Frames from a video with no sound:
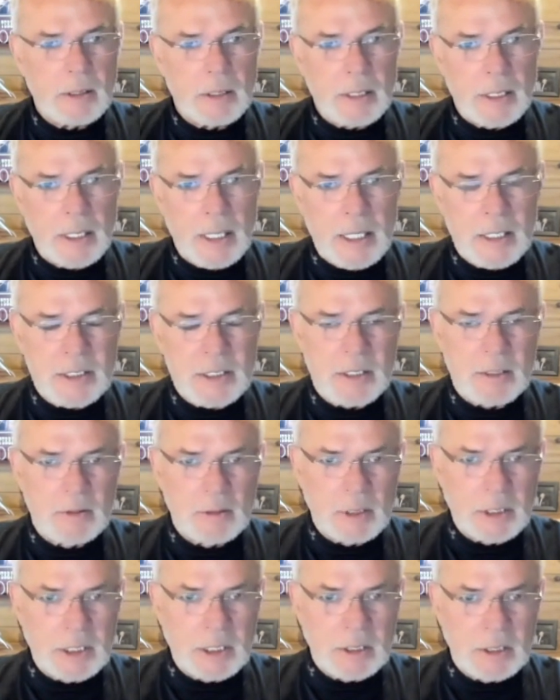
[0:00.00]
as the
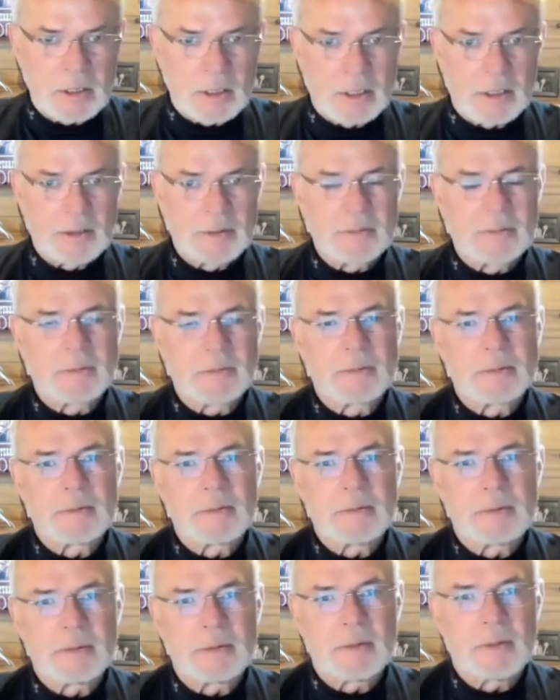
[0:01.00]
leader,
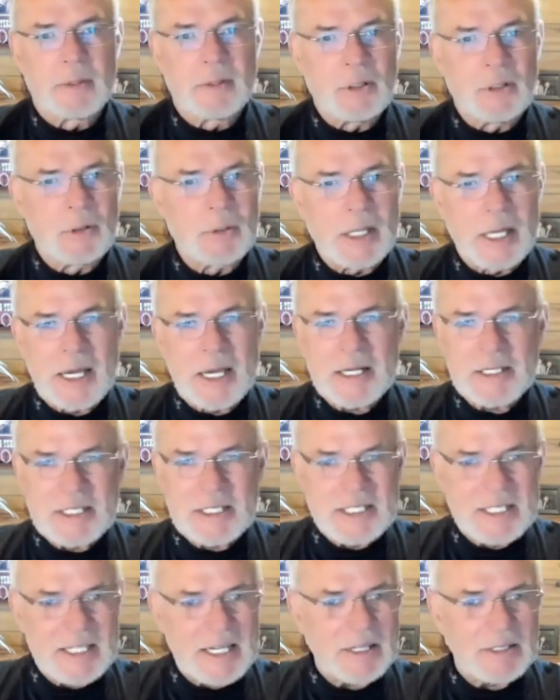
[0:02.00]
you can't
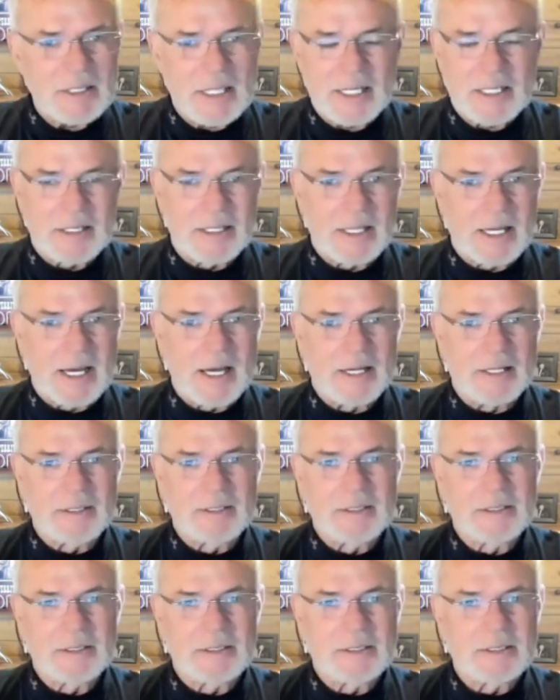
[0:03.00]
sell like that.
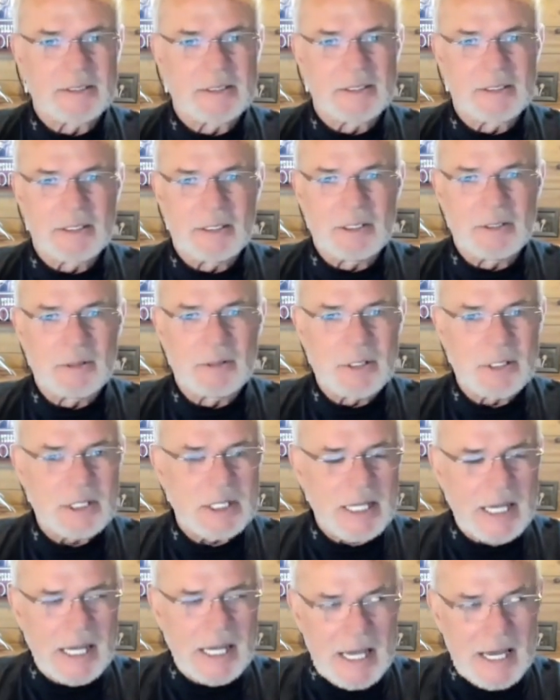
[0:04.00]
You just
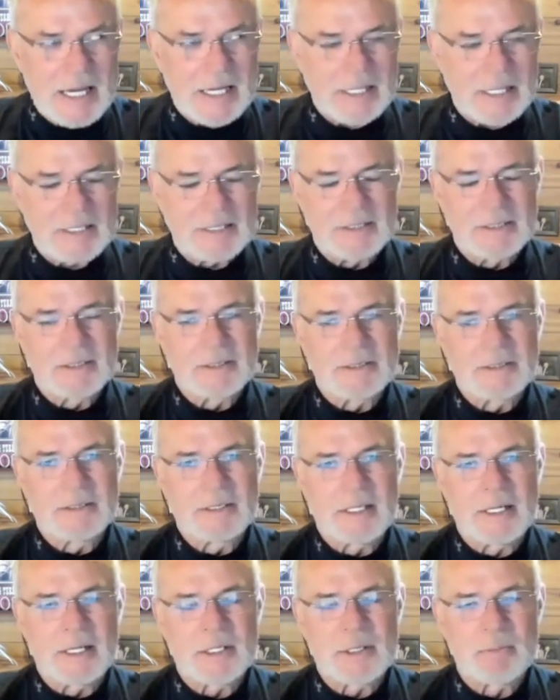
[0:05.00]
can't.
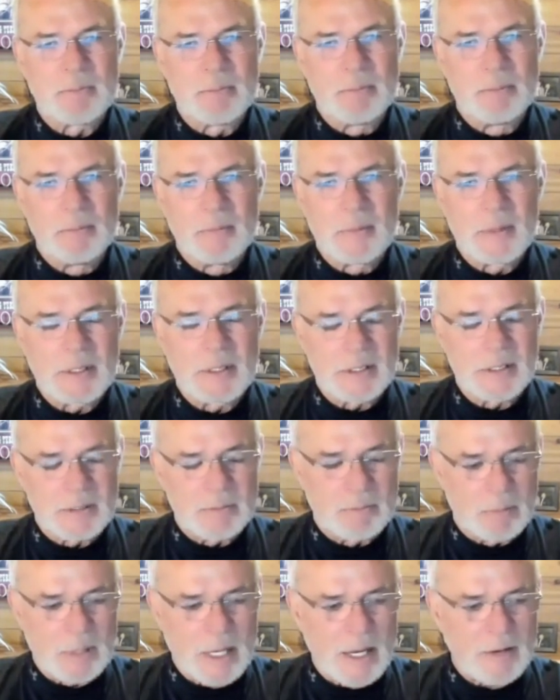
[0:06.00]
It's
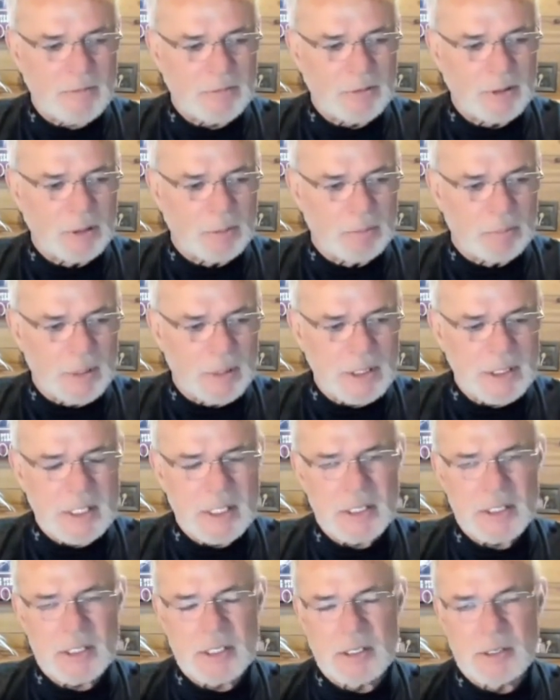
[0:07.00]
bad for your
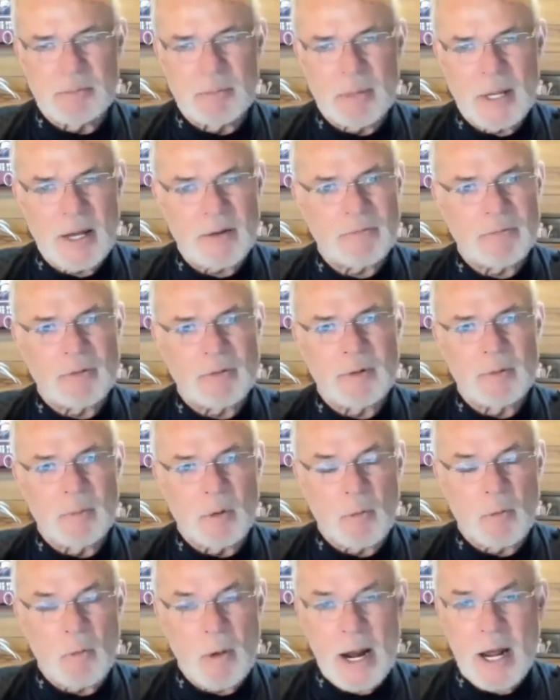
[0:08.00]
business. It's bad for the
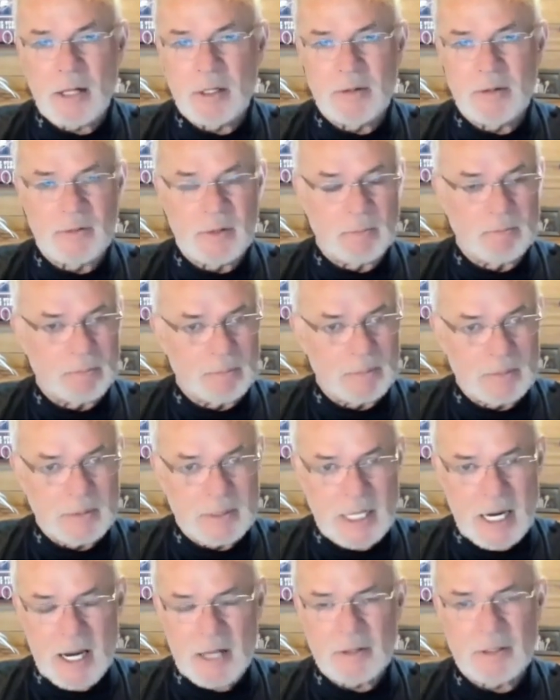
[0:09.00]
morale of the
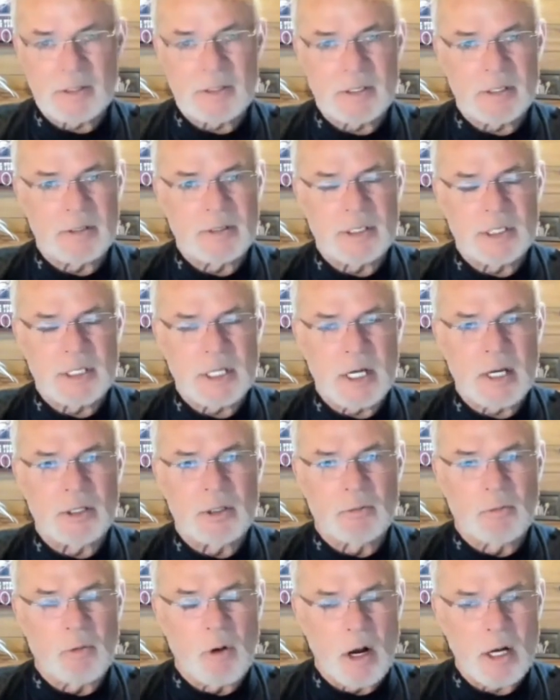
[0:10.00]
talent that's on your
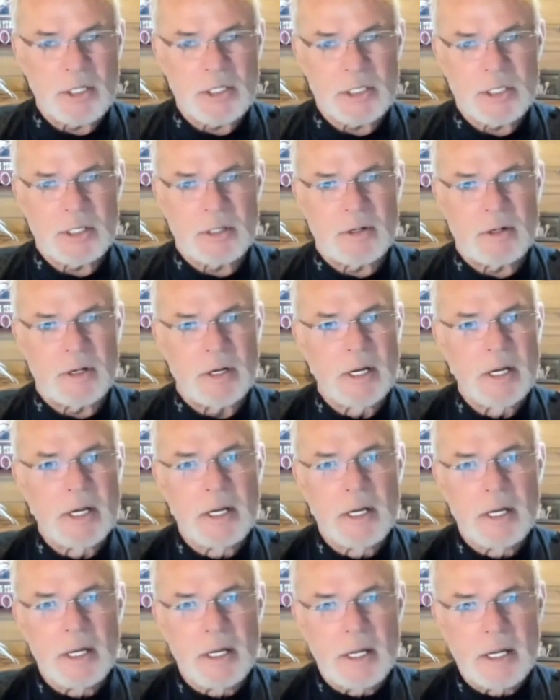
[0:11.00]
roster.
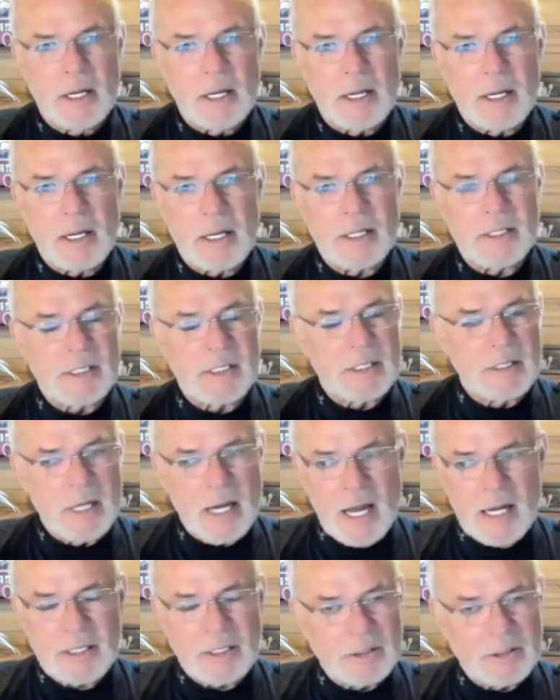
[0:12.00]
It's
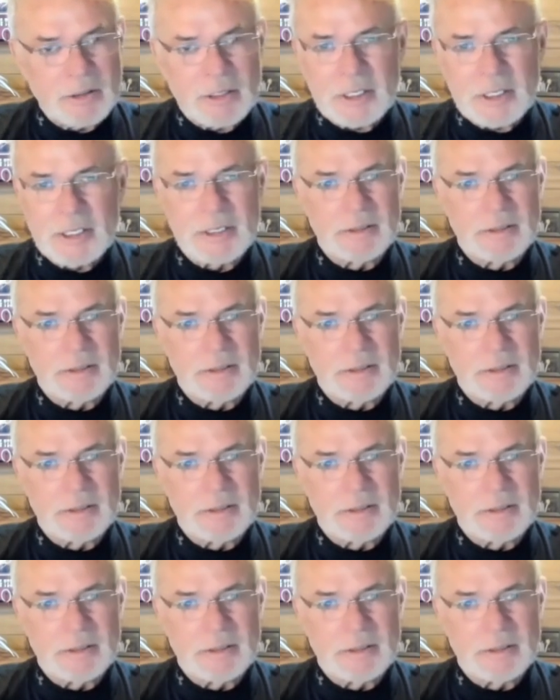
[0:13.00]
not good.